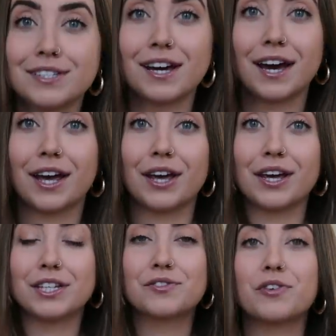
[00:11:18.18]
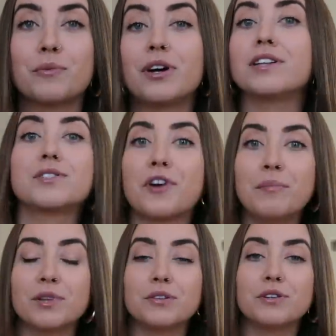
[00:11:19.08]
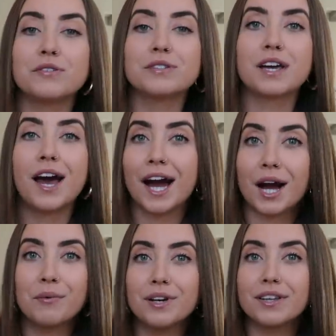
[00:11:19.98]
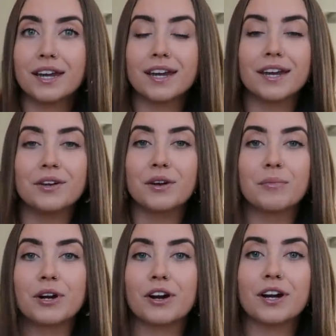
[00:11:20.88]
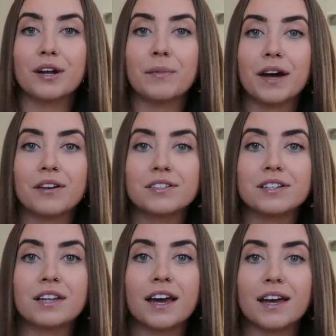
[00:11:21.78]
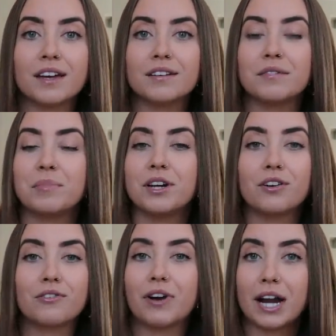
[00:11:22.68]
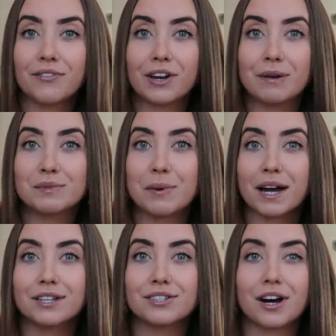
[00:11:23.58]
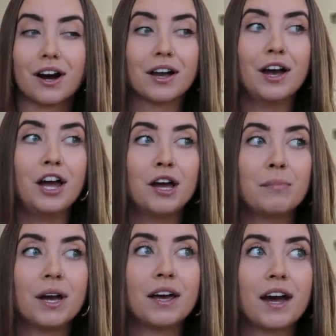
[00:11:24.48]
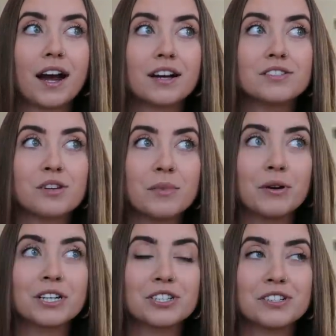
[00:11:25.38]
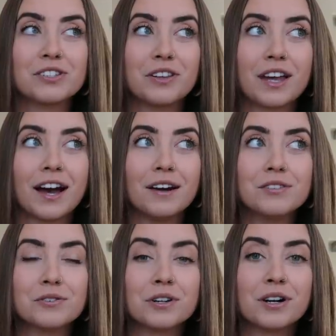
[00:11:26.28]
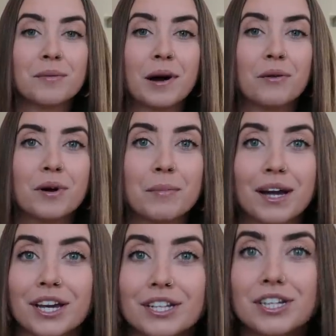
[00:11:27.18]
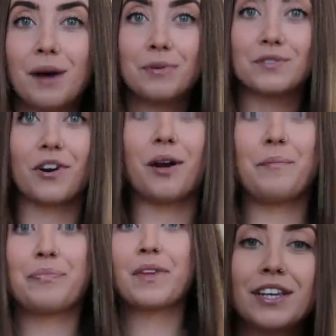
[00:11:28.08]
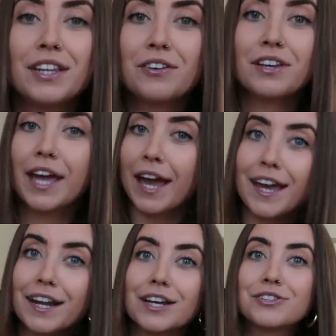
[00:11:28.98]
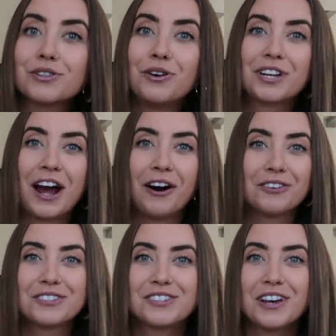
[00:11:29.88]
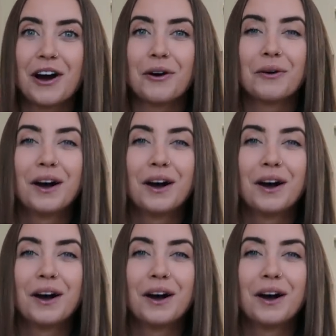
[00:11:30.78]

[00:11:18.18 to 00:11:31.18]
is that it's, well, it's from Lulu's. I will link it. You can put your email to like, be notified if it comes back in stock. But I got so many questions on that house tour about where my top was from. You literally can't get it, it's sold out. So